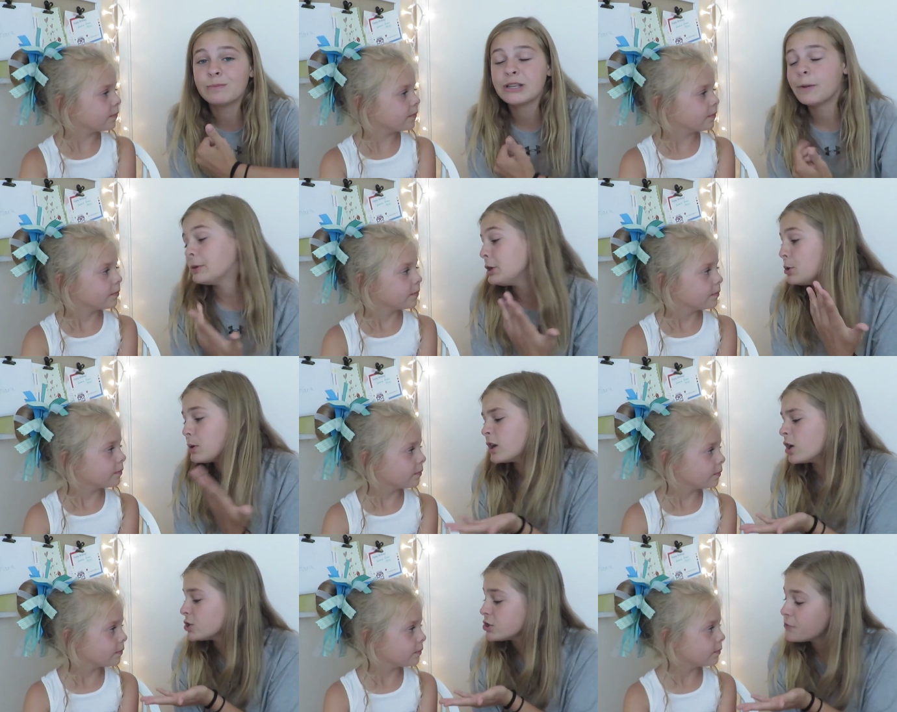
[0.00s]
Speaker 1: thumbs up. You
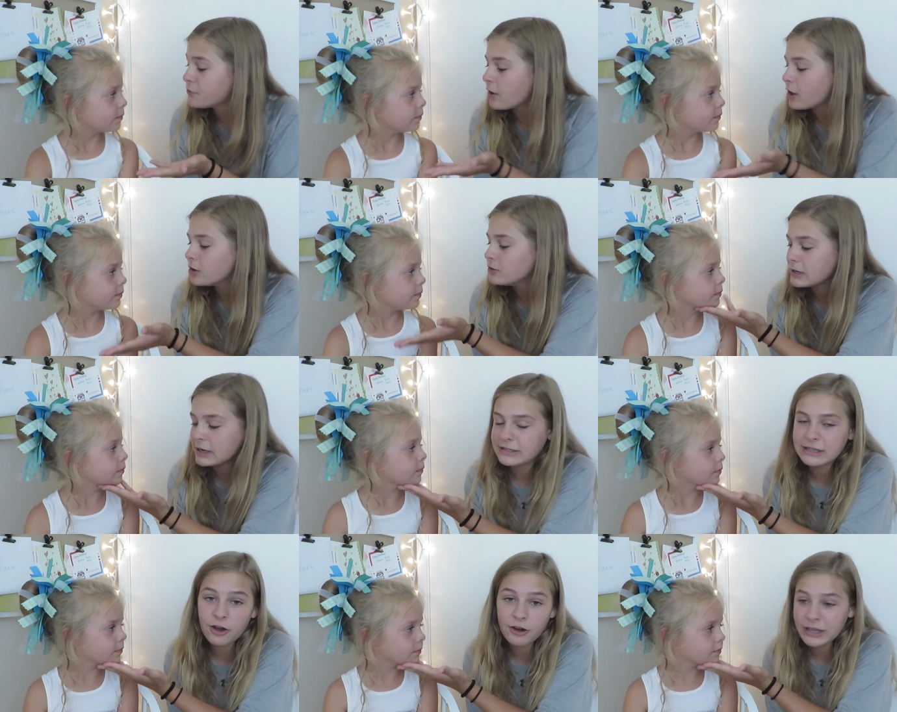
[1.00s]
can also follow
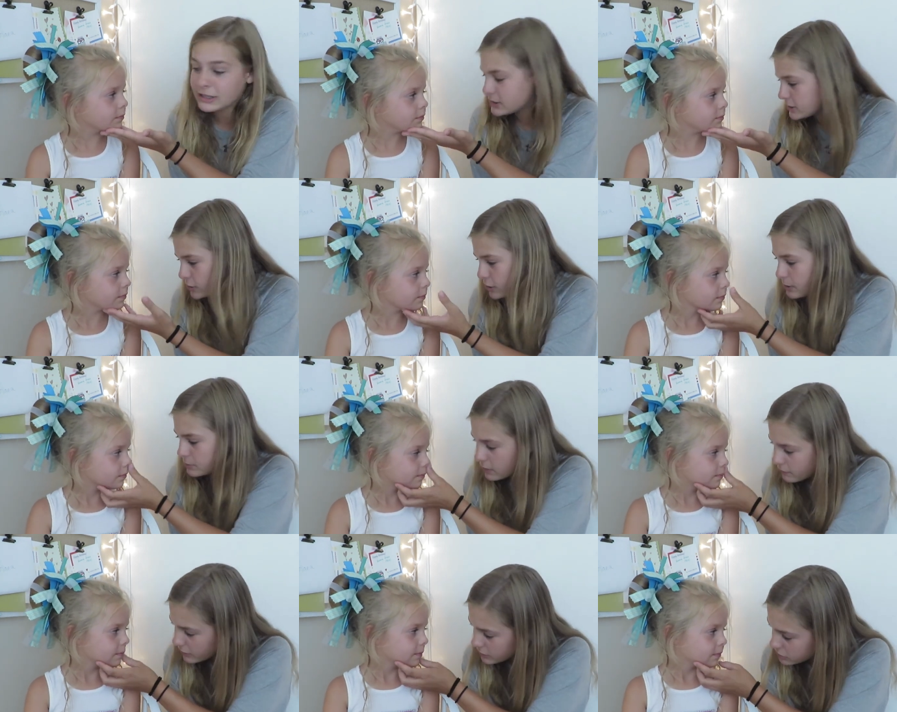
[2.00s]
Daisy on Instagram.
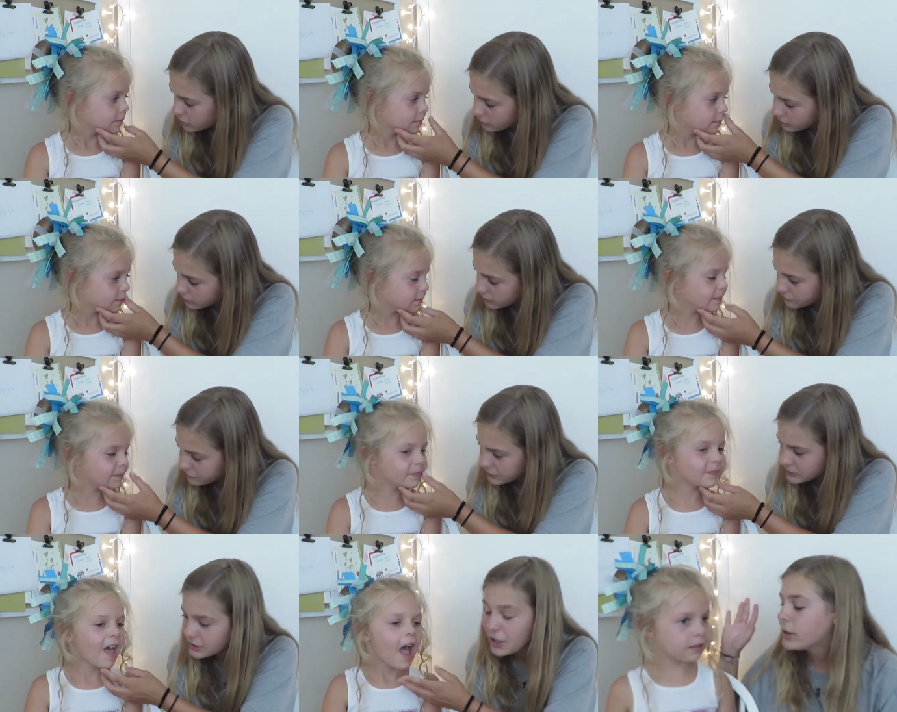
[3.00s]
You have like chocolate on your
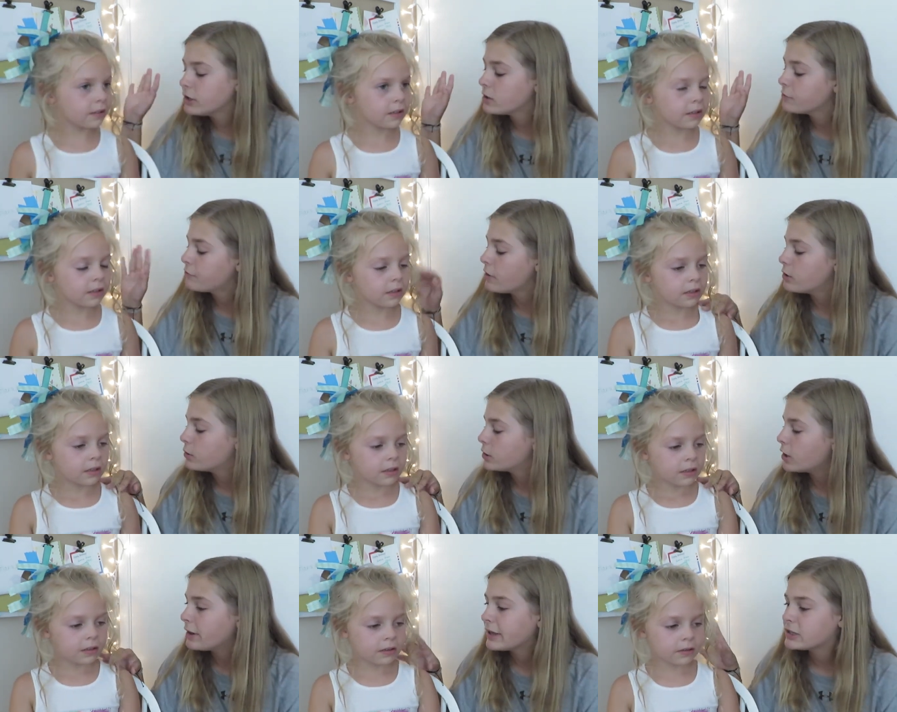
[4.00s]
face. But you can follow
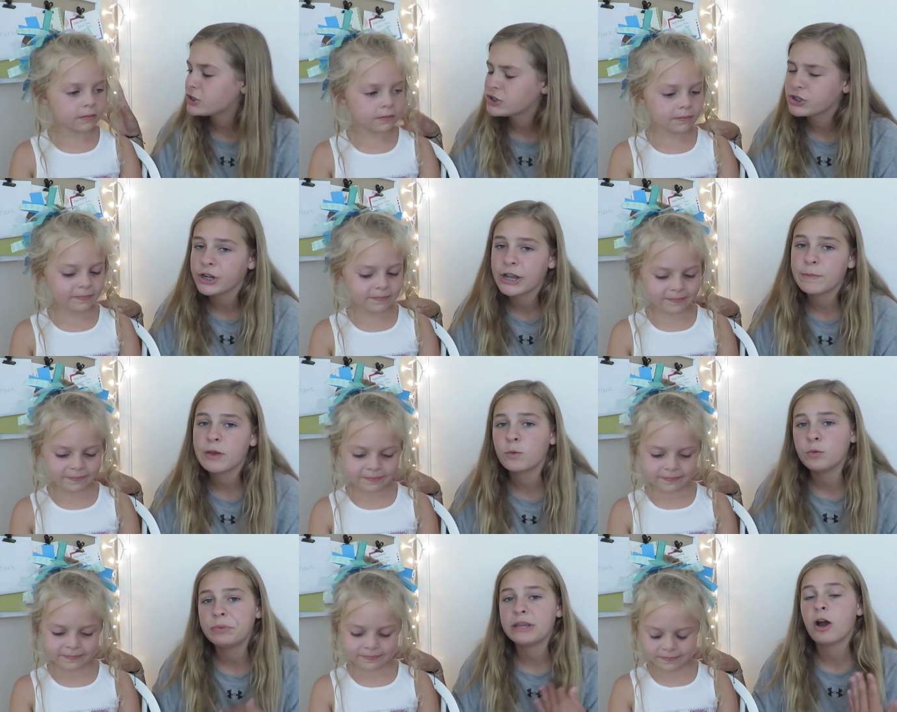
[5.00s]
her on Instagram. It
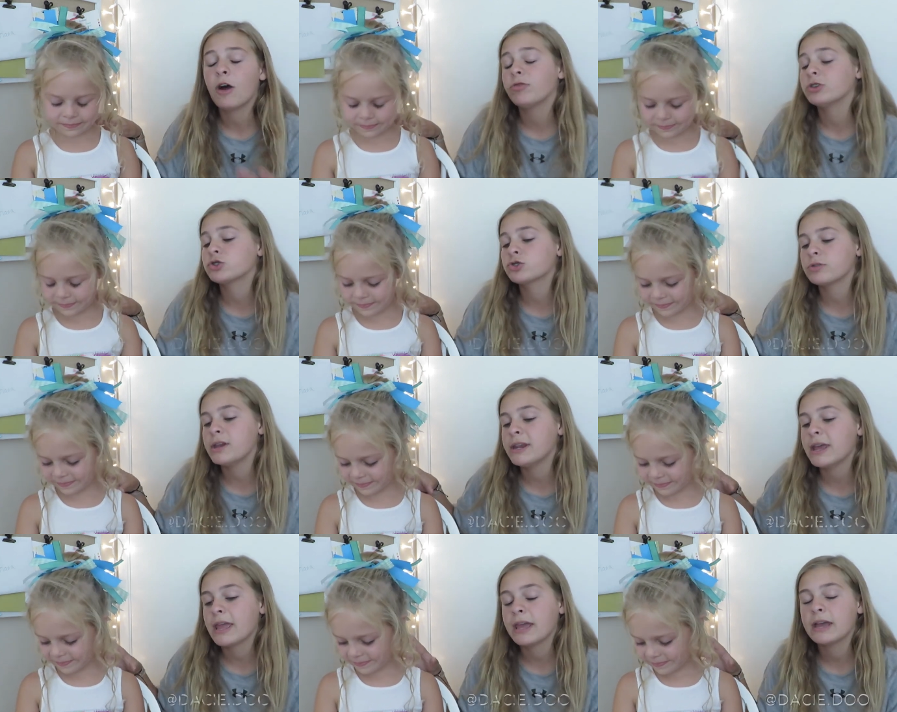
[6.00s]
will be on the
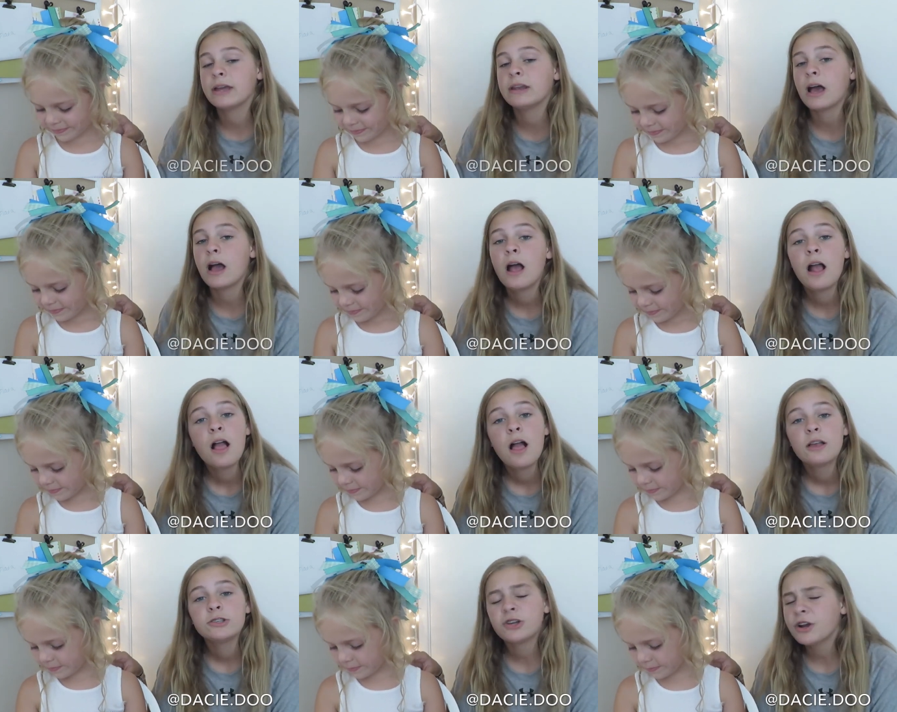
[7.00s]
screen and
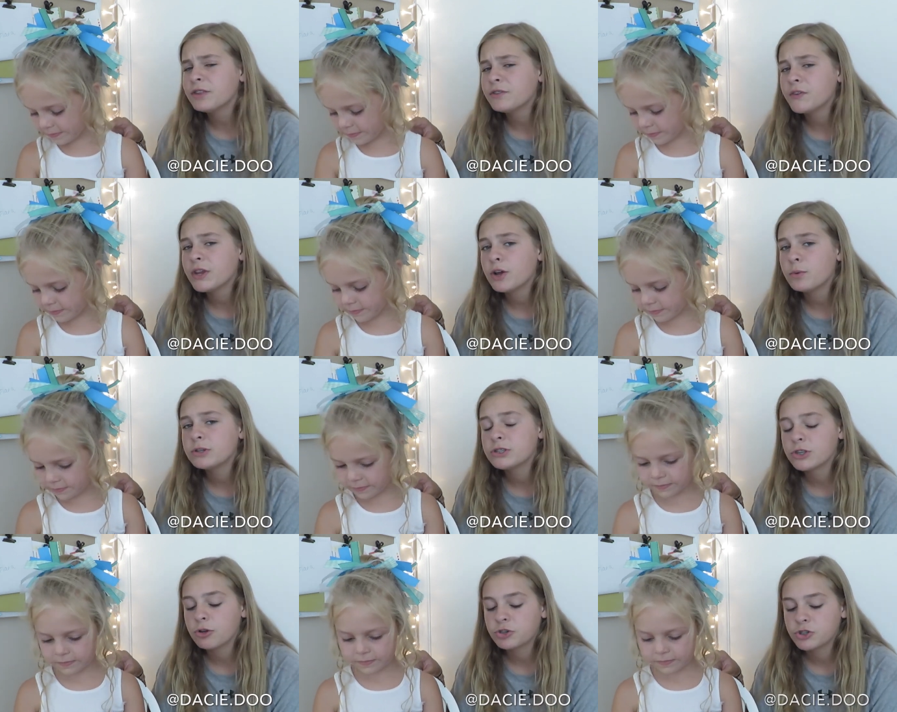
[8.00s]
sorry this video
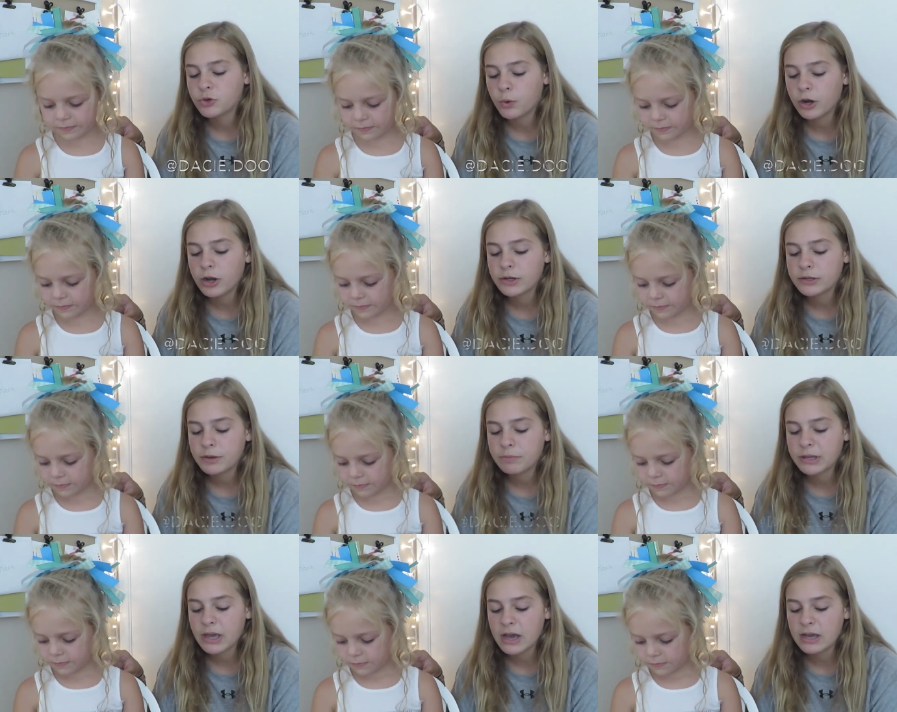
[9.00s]
is so short
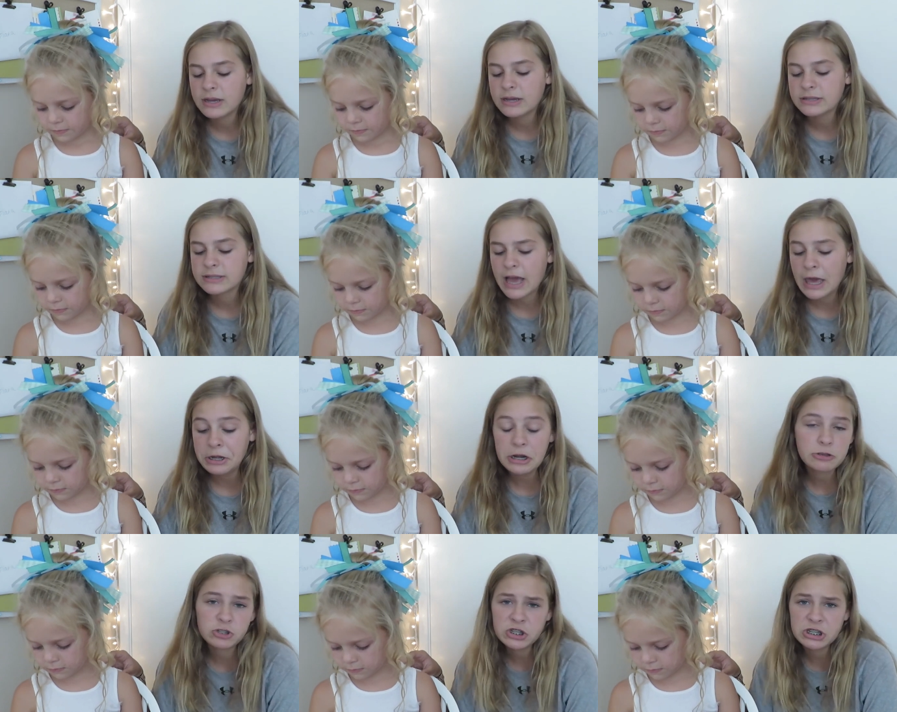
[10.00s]
because I don't
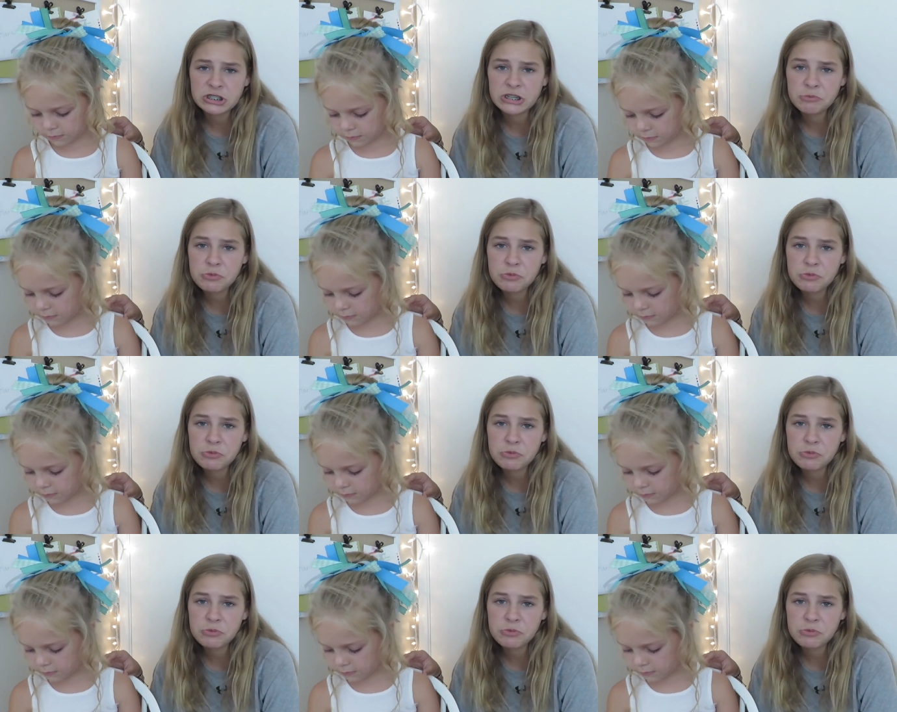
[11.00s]
know she just